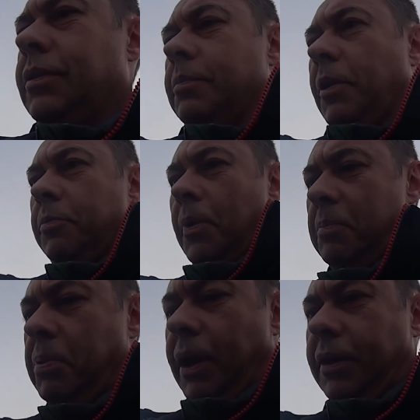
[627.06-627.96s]
the best
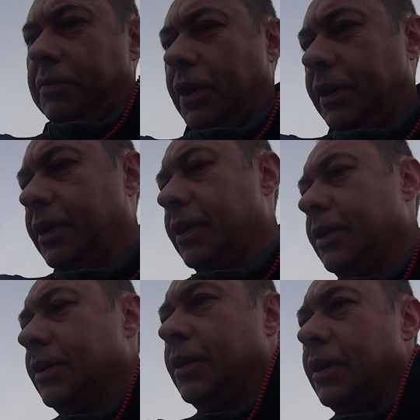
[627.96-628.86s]
backpack I've had.
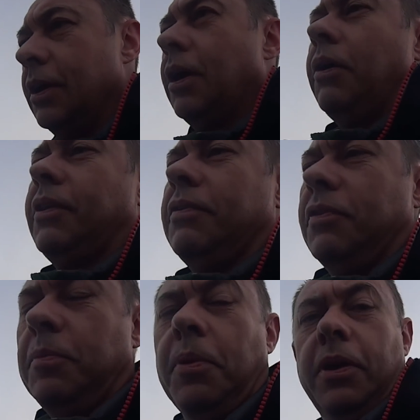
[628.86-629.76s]
I'll
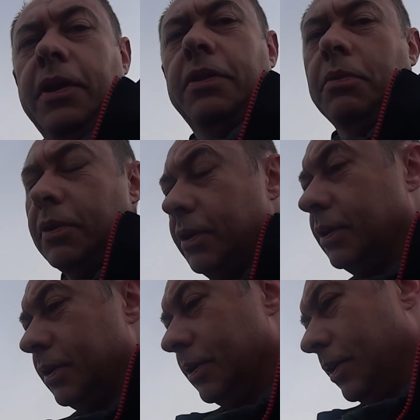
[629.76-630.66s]
definitely buy another one
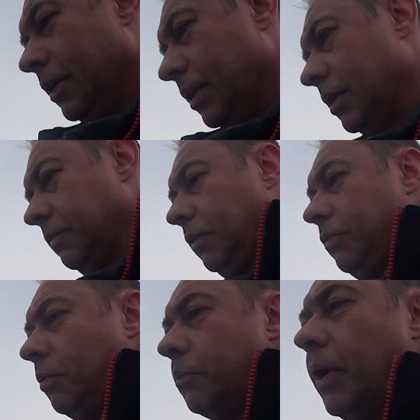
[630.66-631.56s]
if
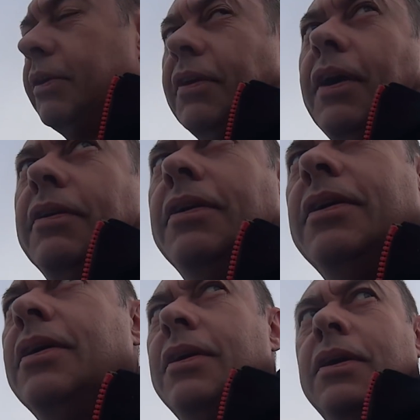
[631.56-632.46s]
this one wears out,
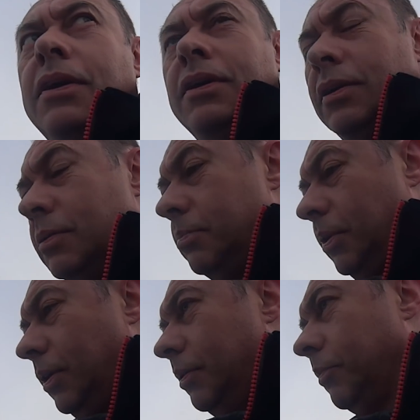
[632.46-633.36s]

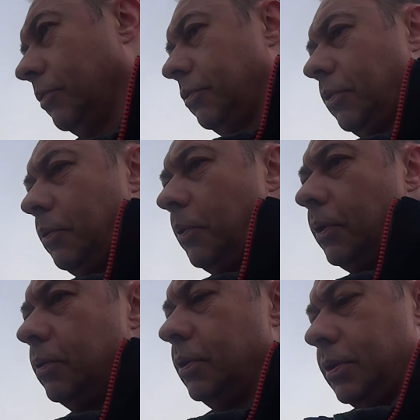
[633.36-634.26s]
but I'm not sure it
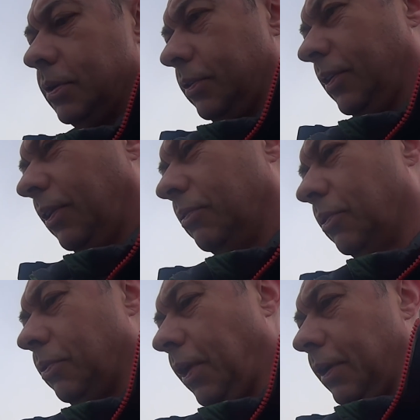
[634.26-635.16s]
will, because I don't
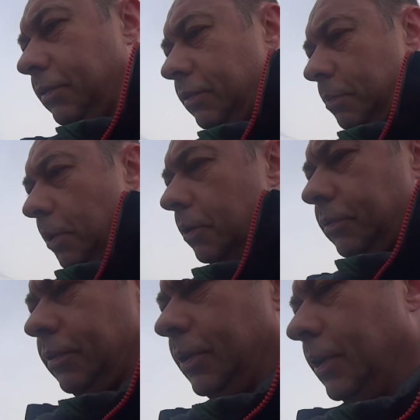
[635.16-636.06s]
do thousands of
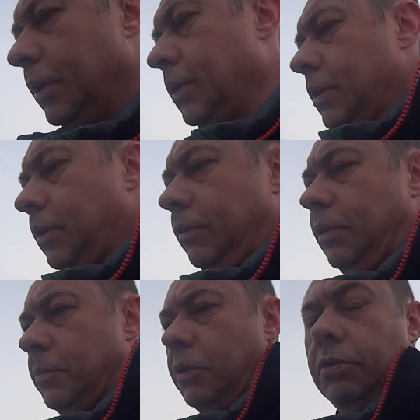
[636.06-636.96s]
miles like
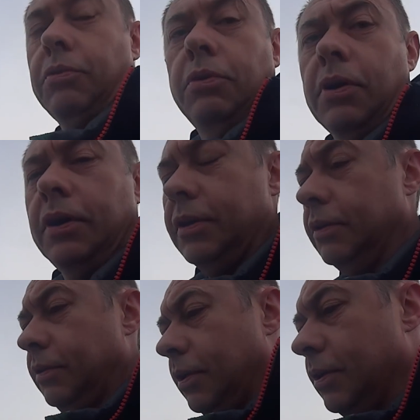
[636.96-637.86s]
some of the through
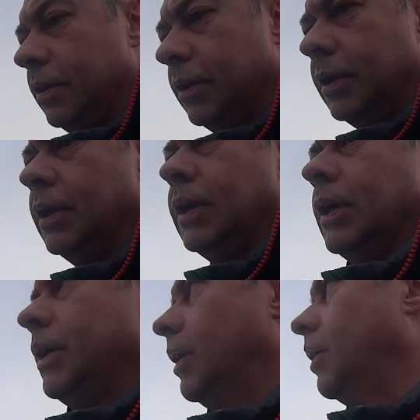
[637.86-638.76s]
hikers,
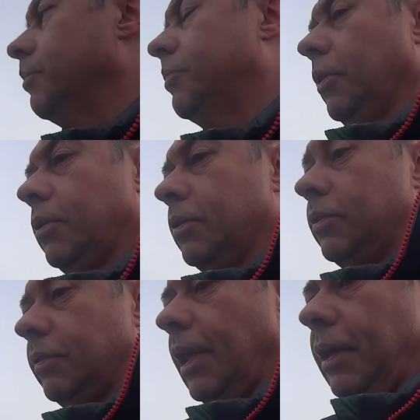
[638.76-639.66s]
so it could
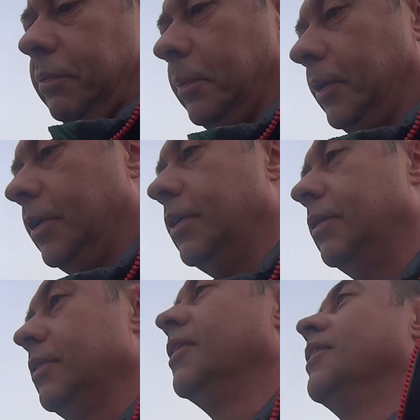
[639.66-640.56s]
just last me.
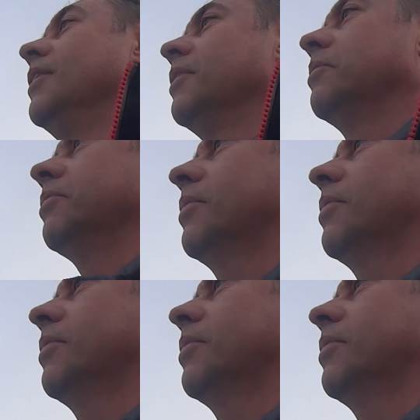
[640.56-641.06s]
We'll